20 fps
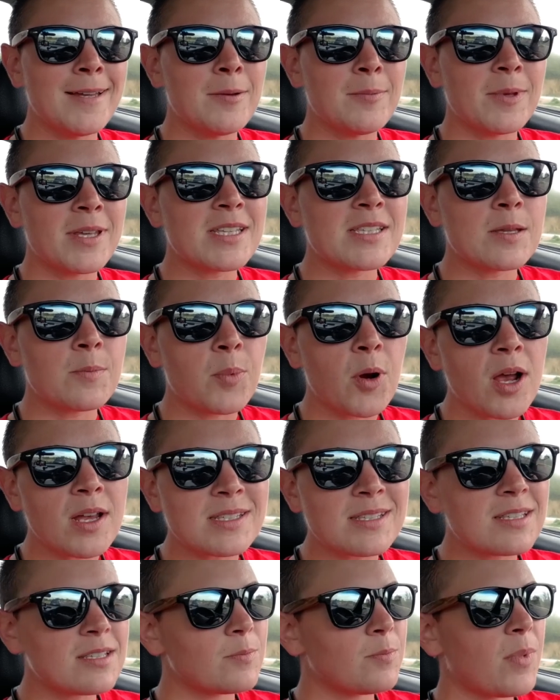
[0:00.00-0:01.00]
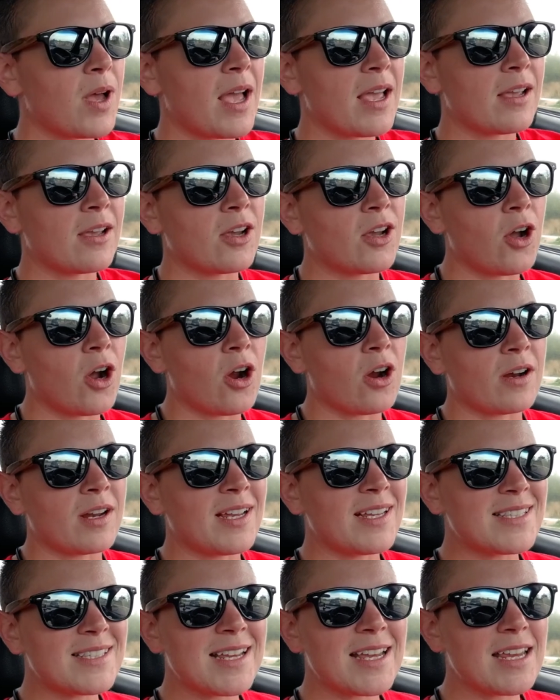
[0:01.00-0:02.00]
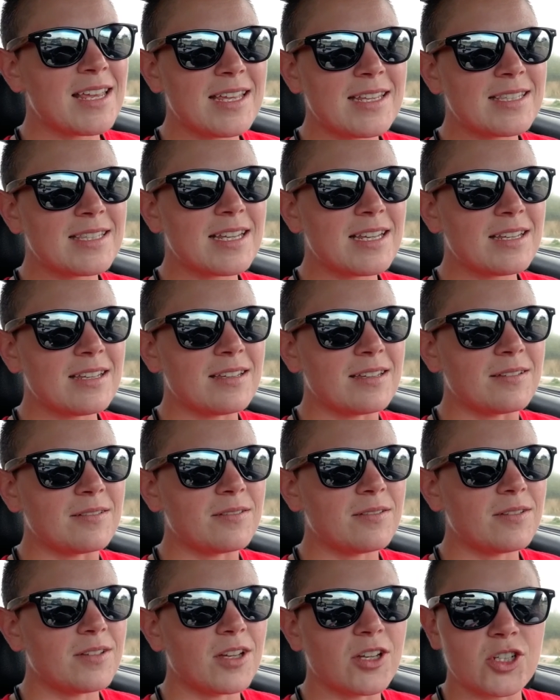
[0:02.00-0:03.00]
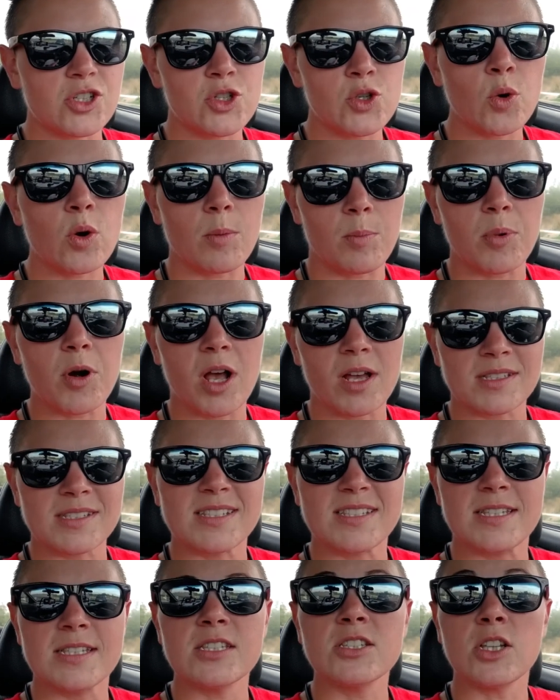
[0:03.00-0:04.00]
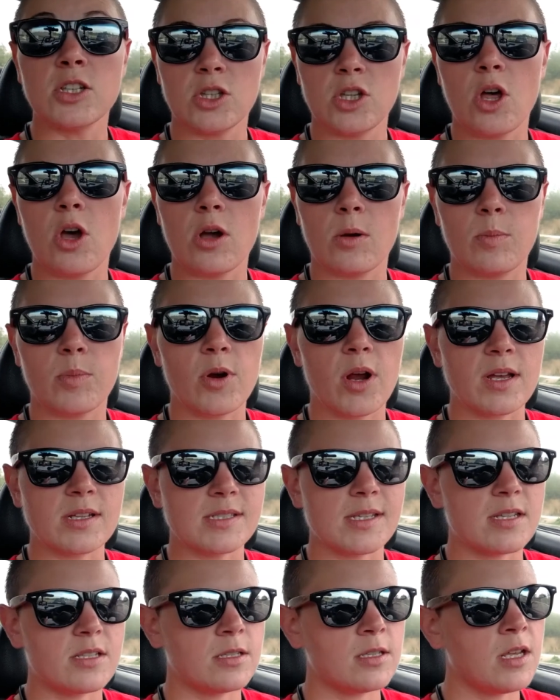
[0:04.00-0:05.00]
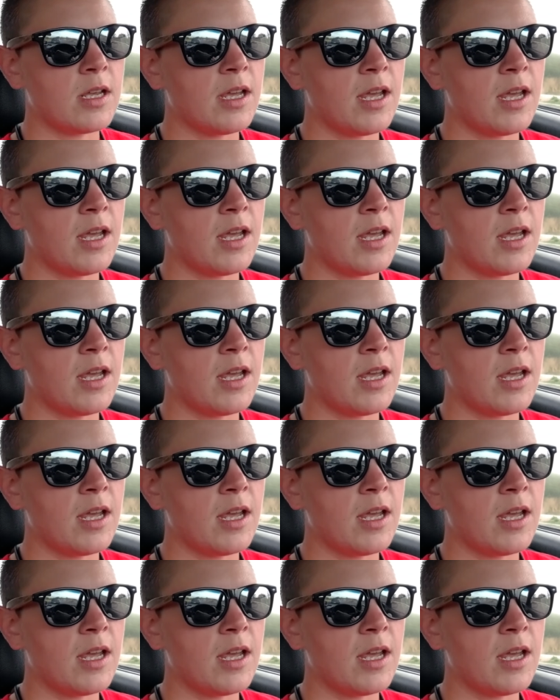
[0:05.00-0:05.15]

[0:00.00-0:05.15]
Because the process of buying a car, it's not a short process, it's a long process.